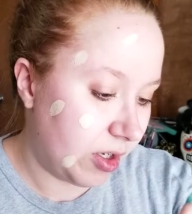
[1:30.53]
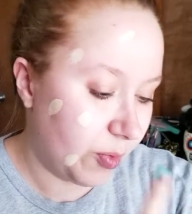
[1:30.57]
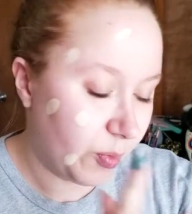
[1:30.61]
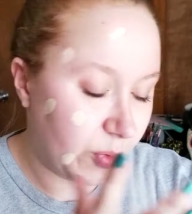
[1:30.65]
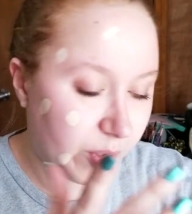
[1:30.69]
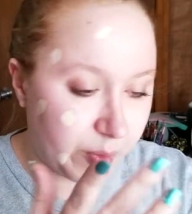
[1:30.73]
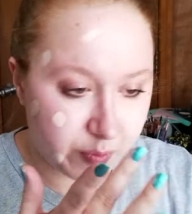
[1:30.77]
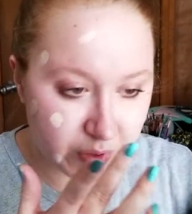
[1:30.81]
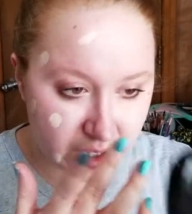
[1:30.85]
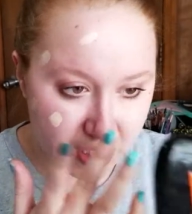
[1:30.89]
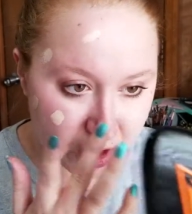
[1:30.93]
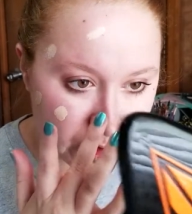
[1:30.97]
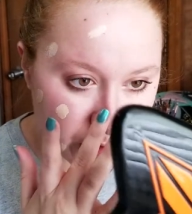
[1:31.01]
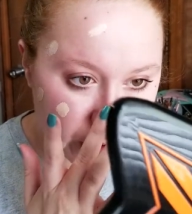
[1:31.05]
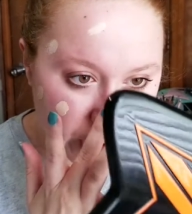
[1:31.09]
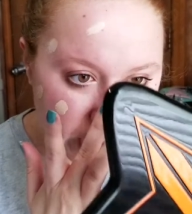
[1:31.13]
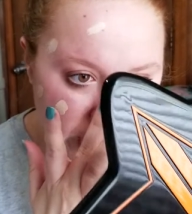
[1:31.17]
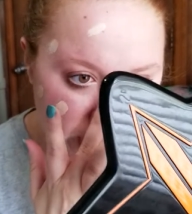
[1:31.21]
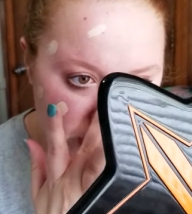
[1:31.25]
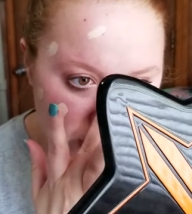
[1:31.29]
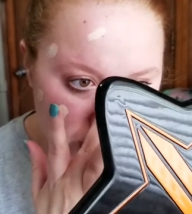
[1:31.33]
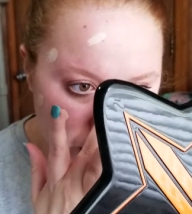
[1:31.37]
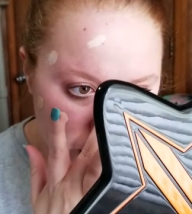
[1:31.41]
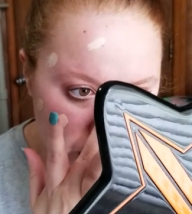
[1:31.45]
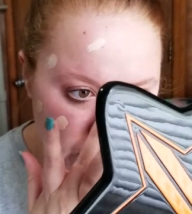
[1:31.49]
We might try
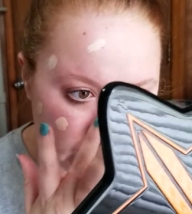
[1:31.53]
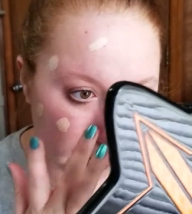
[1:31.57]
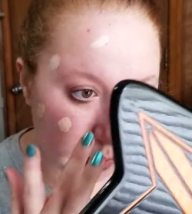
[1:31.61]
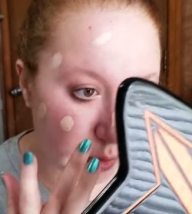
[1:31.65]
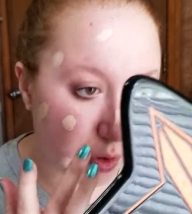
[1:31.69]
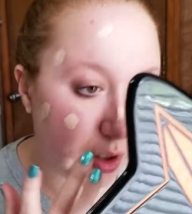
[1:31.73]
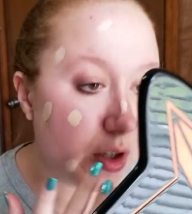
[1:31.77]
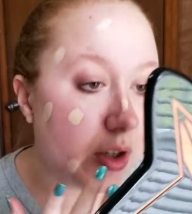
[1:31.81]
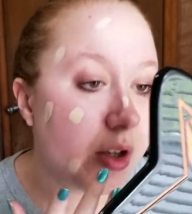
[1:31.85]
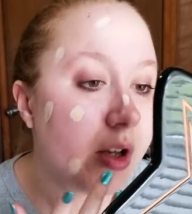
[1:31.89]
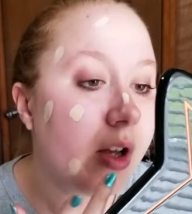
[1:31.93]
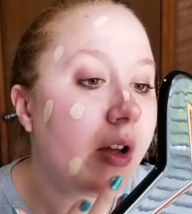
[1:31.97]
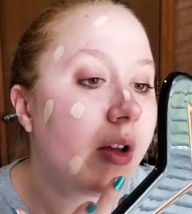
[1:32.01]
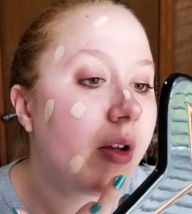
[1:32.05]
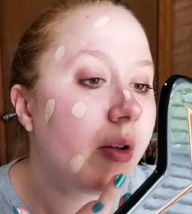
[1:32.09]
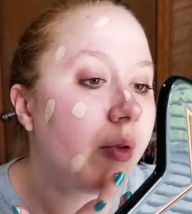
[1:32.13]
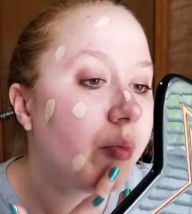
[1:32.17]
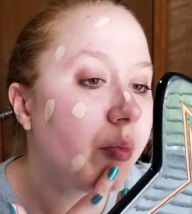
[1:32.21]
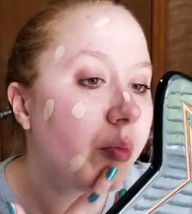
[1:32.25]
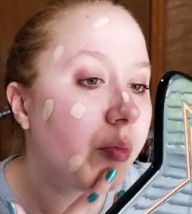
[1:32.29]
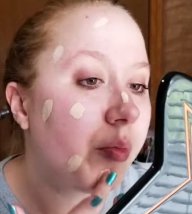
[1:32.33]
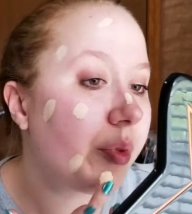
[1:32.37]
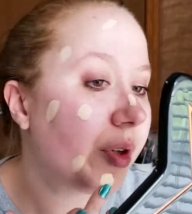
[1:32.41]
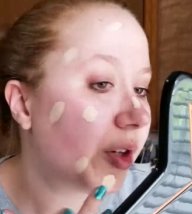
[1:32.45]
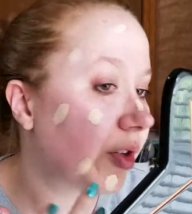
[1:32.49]
to
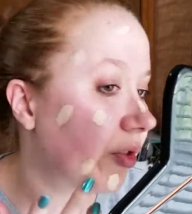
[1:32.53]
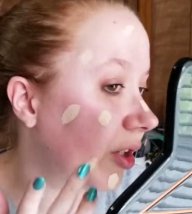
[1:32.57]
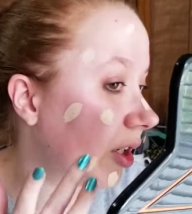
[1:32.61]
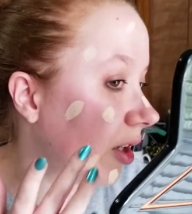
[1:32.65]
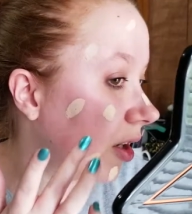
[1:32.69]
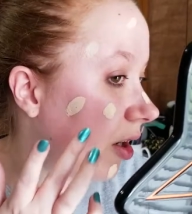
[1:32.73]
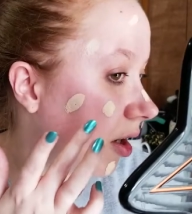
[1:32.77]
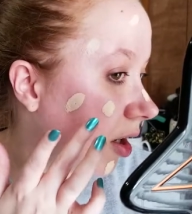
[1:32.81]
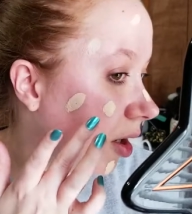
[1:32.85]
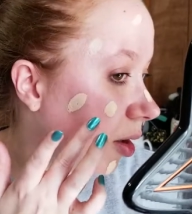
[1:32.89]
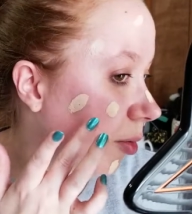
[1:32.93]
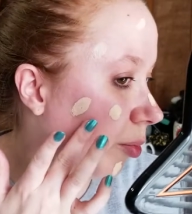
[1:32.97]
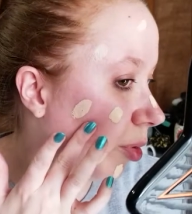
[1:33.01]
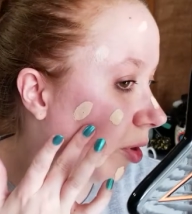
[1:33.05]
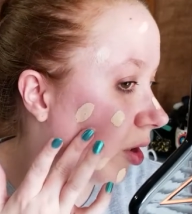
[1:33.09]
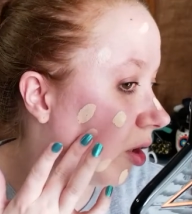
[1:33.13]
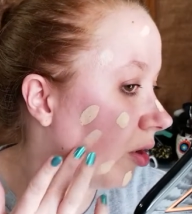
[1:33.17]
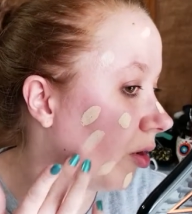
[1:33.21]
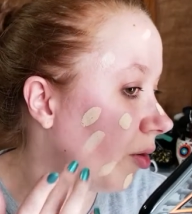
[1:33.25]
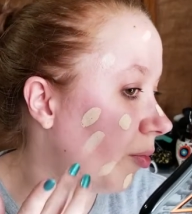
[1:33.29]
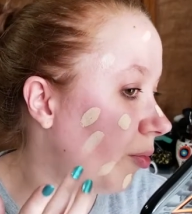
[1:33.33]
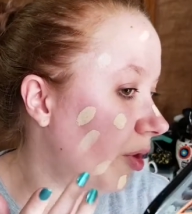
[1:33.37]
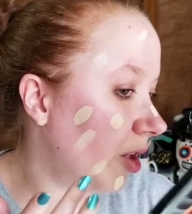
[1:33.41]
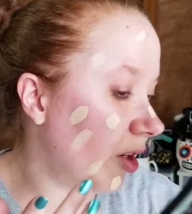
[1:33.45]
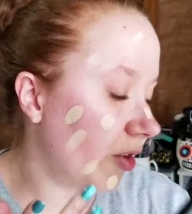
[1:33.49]
build it up,
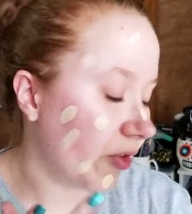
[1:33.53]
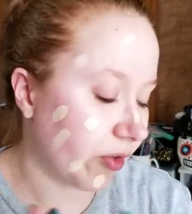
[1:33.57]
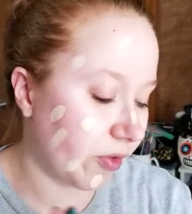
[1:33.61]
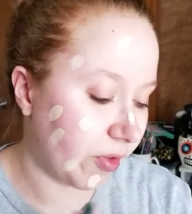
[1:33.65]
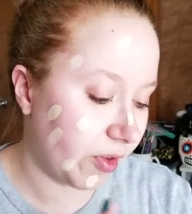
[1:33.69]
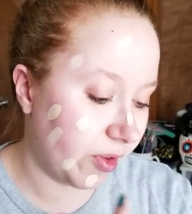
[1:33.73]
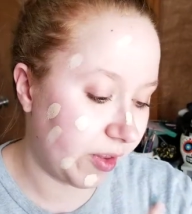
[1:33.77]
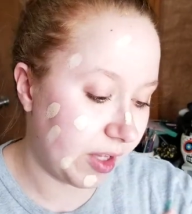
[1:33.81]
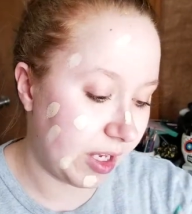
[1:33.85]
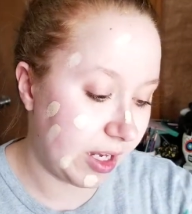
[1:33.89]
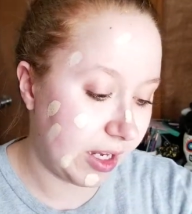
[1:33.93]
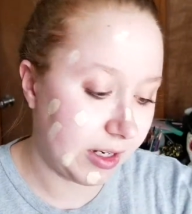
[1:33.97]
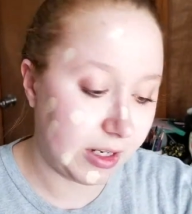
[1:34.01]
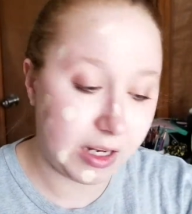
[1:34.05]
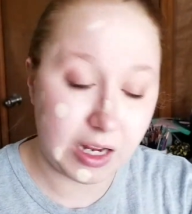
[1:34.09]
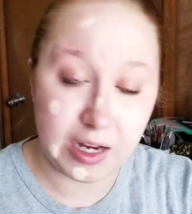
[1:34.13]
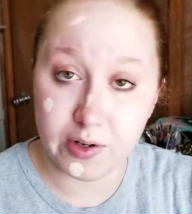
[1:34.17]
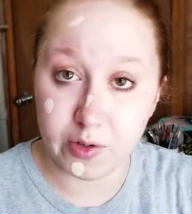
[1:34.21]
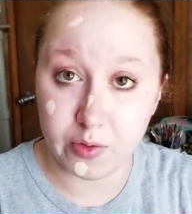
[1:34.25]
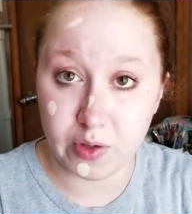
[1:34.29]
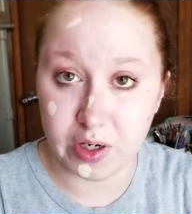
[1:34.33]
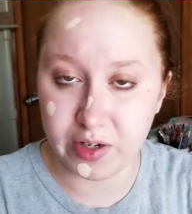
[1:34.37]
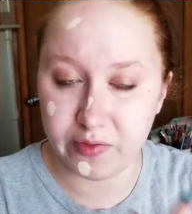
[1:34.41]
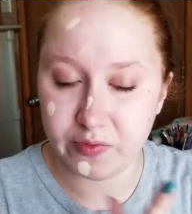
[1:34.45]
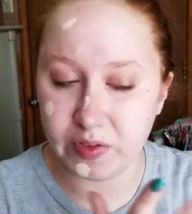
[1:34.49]
but other than that, I
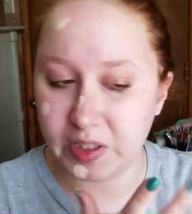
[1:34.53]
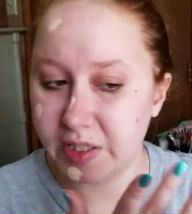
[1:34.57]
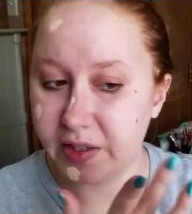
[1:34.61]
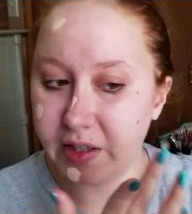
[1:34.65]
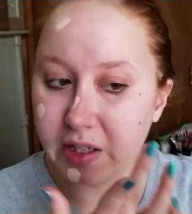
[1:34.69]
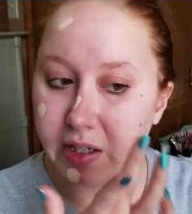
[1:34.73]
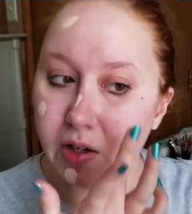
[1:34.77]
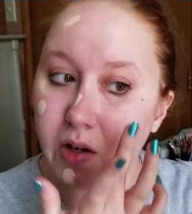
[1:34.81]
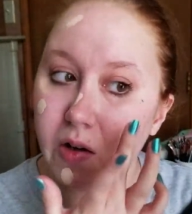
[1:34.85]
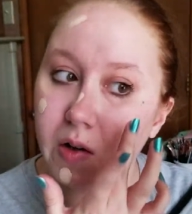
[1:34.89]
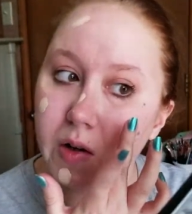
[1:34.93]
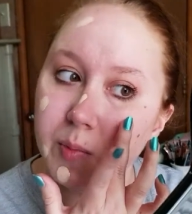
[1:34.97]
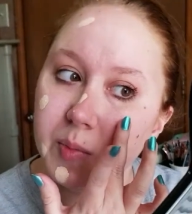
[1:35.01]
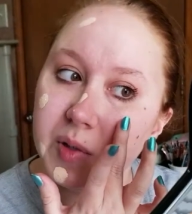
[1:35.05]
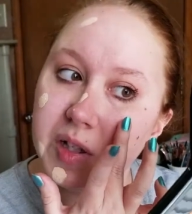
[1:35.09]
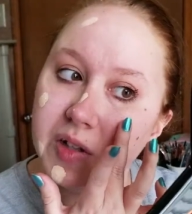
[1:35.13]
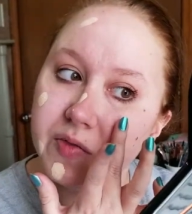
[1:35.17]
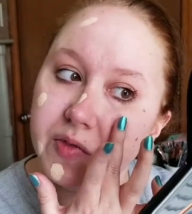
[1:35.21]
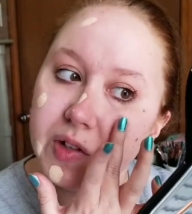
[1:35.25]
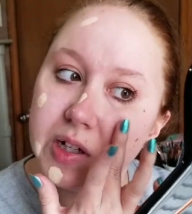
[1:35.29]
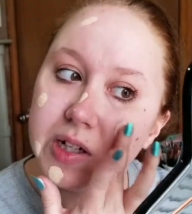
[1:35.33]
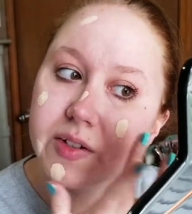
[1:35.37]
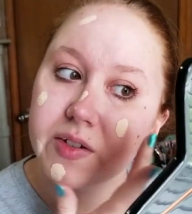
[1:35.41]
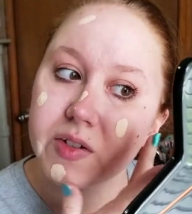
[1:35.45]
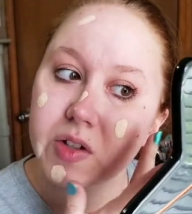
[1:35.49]
don't have anything on my
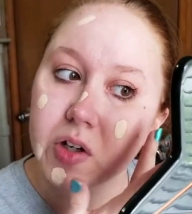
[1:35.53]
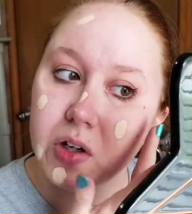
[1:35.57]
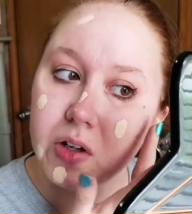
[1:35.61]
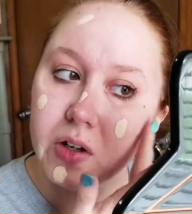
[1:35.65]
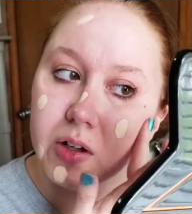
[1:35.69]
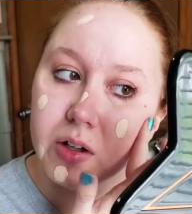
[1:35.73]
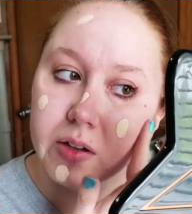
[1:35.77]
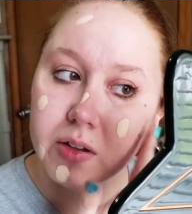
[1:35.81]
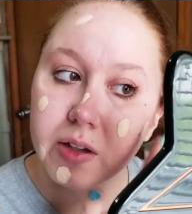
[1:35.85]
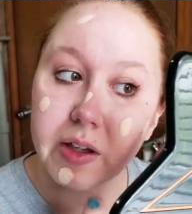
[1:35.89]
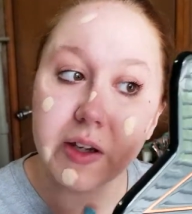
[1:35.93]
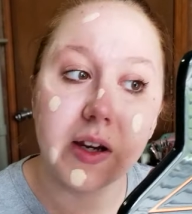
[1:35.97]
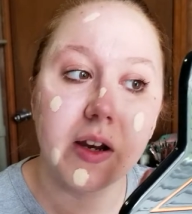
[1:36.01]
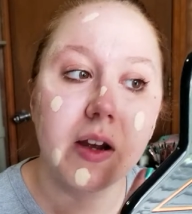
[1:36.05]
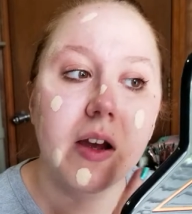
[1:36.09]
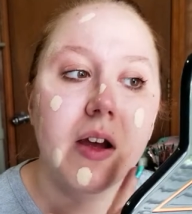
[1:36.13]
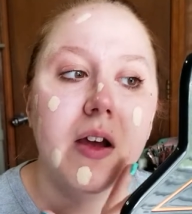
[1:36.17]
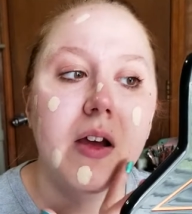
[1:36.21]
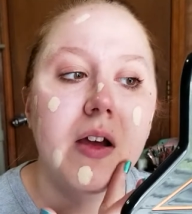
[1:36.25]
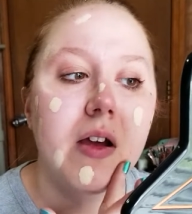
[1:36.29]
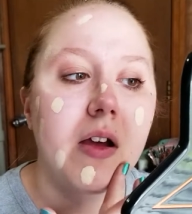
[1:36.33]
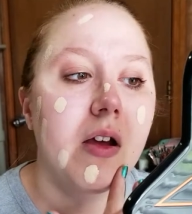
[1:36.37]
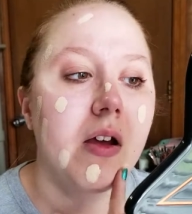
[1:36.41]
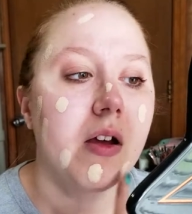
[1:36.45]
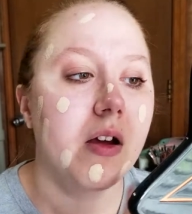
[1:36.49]
face currently
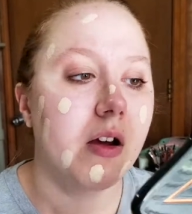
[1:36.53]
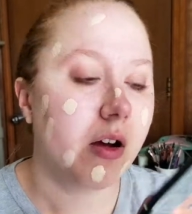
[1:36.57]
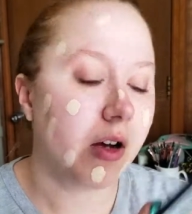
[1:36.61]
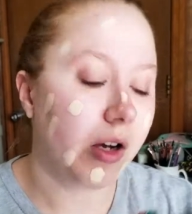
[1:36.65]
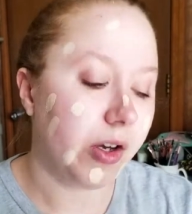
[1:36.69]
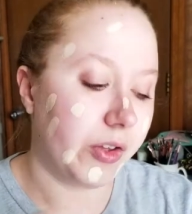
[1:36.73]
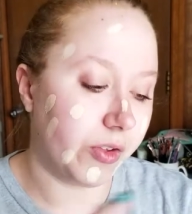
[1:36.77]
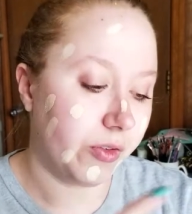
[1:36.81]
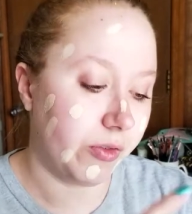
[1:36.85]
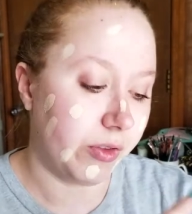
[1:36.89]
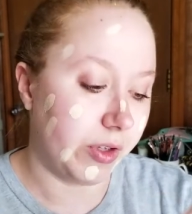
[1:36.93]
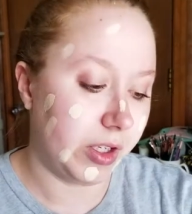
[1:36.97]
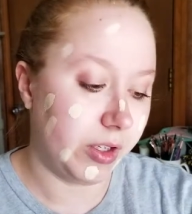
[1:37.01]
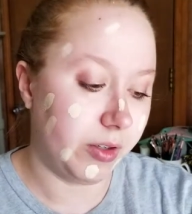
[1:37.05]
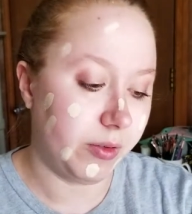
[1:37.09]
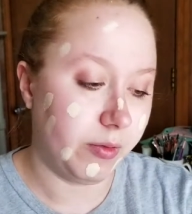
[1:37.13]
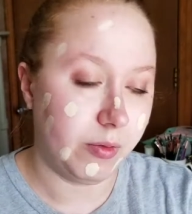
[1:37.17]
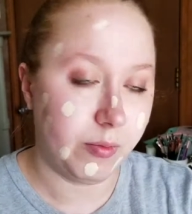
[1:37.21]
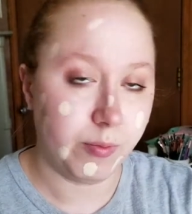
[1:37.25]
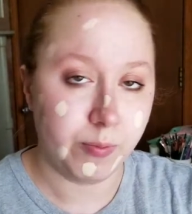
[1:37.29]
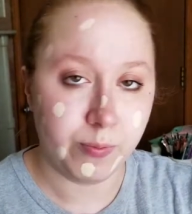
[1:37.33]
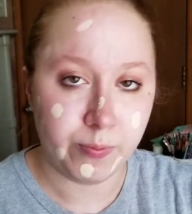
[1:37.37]
other than